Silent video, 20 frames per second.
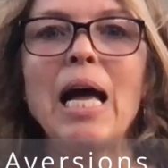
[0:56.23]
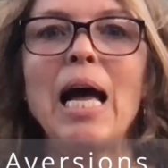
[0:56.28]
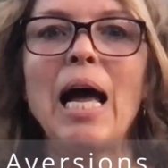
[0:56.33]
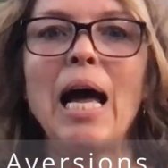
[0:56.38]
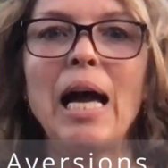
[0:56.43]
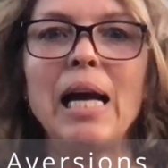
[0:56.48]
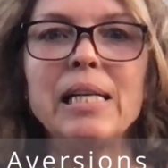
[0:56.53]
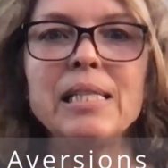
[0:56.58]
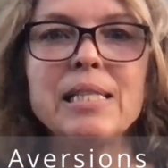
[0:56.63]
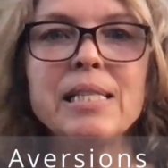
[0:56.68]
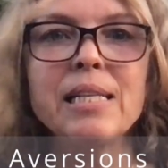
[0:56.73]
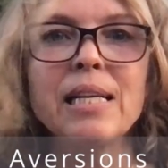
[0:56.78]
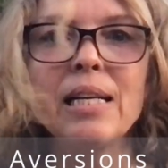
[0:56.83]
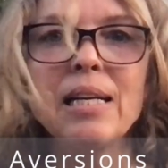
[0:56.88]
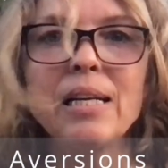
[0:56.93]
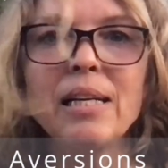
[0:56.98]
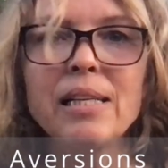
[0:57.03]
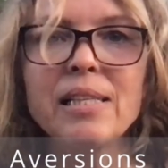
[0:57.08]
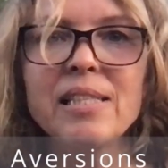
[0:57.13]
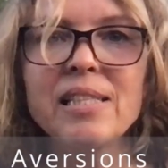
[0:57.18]

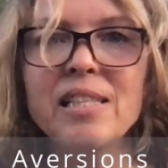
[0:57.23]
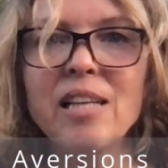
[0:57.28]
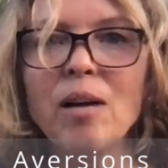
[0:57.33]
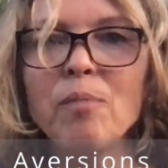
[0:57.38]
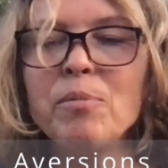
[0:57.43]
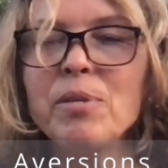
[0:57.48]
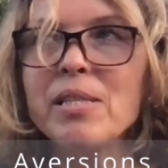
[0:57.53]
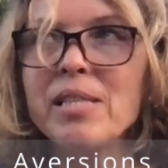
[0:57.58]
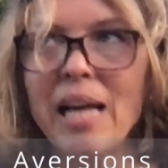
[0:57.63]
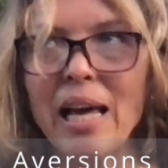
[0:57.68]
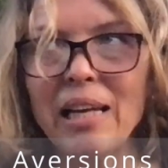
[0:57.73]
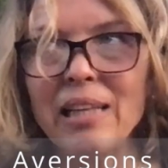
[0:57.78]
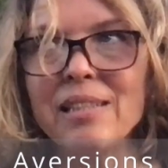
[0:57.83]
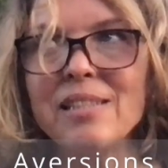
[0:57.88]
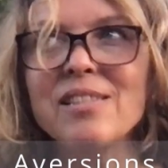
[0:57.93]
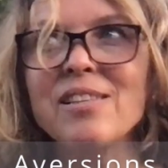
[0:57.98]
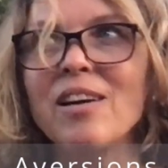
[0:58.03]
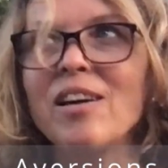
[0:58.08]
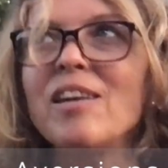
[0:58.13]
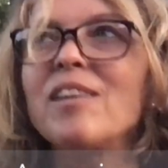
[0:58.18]
And summer
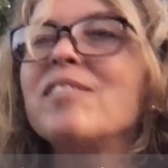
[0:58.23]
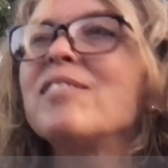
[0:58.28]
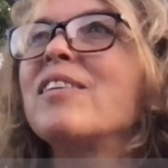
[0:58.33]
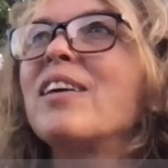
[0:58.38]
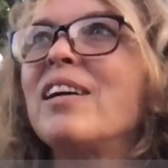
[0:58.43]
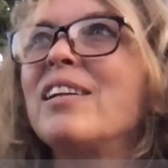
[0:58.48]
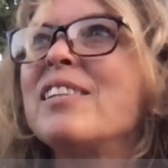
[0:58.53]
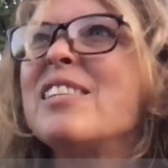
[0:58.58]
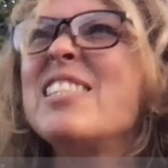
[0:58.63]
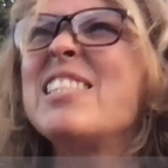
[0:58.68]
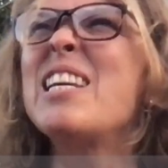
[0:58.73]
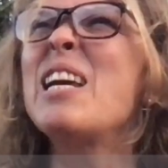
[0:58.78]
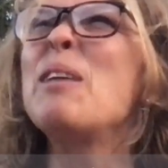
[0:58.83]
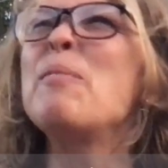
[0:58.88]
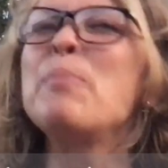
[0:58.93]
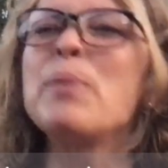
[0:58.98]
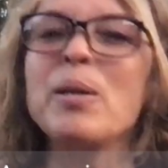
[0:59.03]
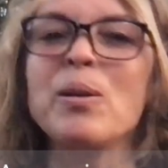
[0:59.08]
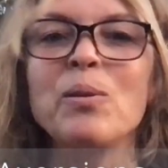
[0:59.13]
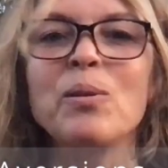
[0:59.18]
salads are kind of
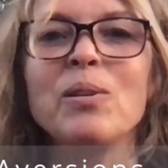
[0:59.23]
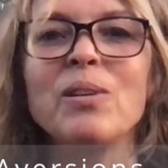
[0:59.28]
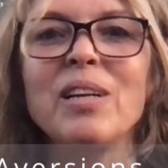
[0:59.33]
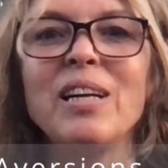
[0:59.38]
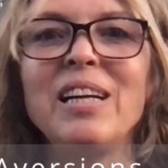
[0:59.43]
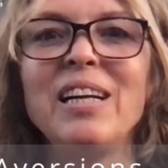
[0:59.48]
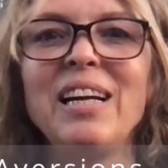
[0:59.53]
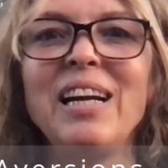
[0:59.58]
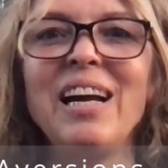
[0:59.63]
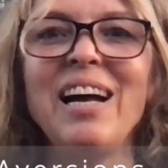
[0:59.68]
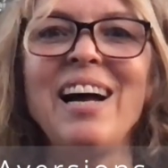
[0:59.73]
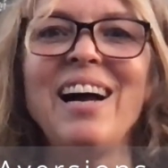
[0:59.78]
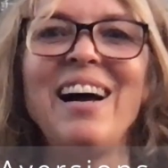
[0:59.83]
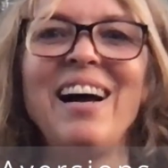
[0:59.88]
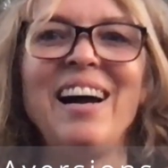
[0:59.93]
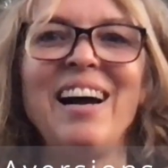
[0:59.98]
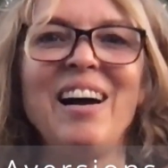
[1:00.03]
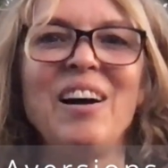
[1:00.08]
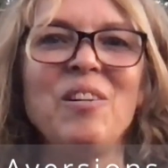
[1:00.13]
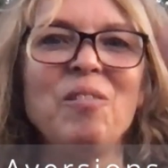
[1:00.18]
typical
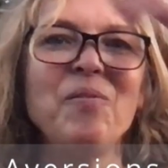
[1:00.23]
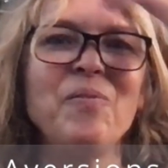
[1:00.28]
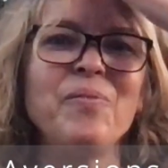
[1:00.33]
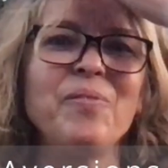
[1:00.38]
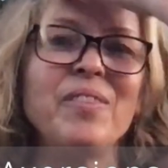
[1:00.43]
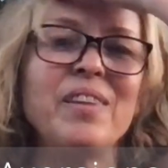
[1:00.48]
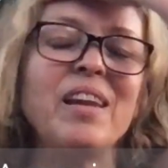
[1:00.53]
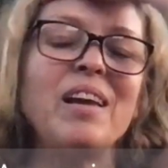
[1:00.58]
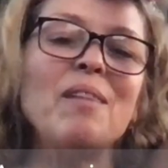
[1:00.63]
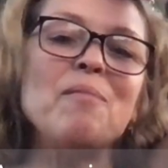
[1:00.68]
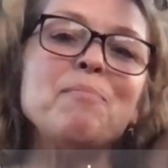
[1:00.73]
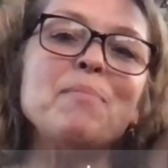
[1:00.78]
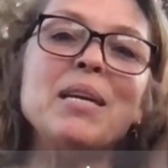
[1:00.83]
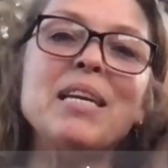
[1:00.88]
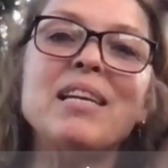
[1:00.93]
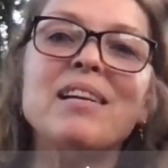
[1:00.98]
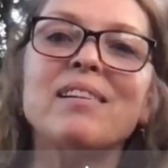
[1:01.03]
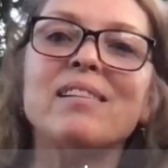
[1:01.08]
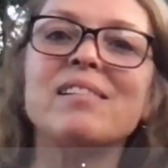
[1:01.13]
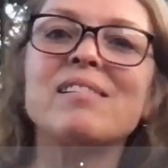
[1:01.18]

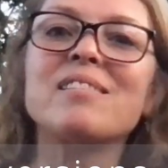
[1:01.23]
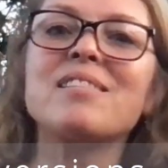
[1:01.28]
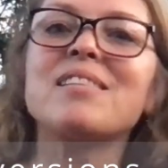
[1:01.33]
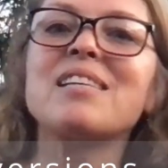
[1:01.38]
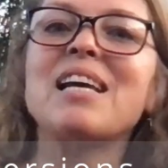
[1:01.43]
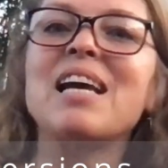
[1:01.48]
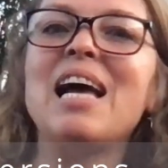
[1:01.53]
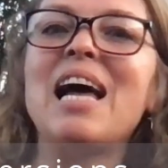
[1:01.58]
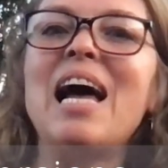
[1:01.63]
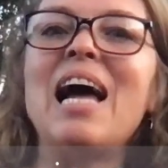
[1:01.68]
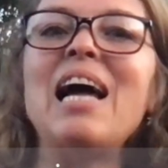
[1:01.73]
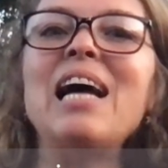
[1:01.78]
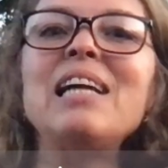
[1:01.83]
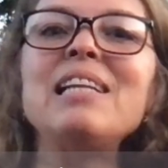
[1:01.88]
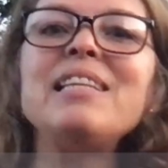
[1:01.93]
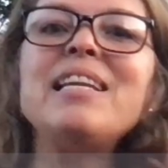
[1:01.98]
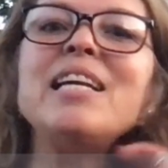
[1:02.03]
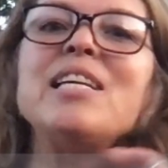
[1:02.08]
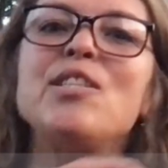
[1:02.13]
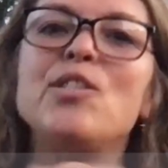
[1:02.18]
meals,
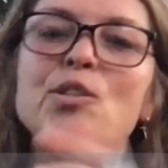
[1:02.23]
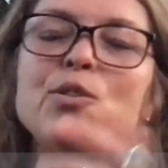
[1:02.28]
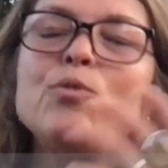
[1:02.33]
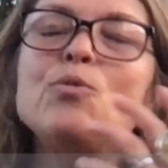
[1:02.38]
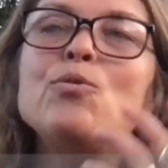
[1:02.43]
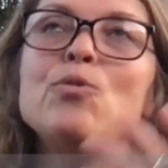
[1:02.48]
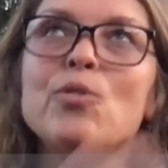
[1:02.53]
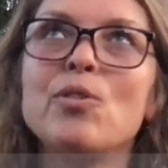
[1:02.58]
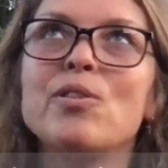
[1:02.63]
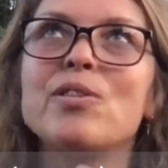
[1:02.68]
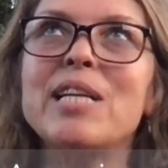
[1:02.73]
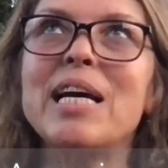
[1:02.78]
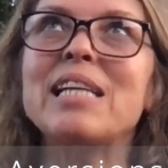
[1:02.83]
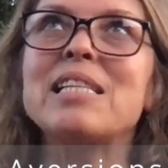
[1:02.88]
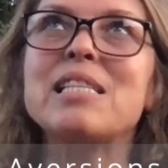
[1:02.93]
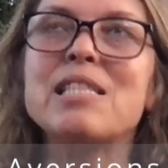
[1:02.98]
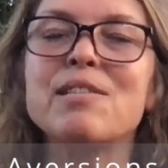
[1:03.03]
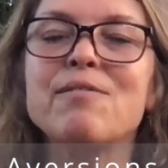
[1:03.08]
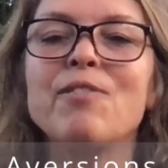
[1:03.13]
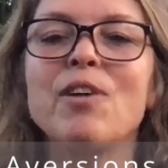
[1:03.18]
and they do
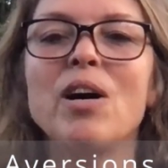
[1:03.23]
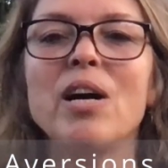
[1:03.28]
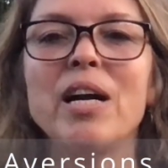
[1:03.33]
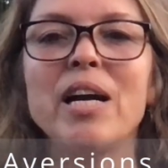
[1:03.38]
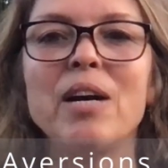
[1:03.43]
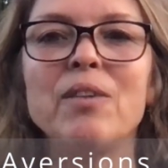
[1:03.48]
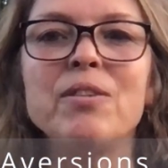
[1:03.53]
satisfy our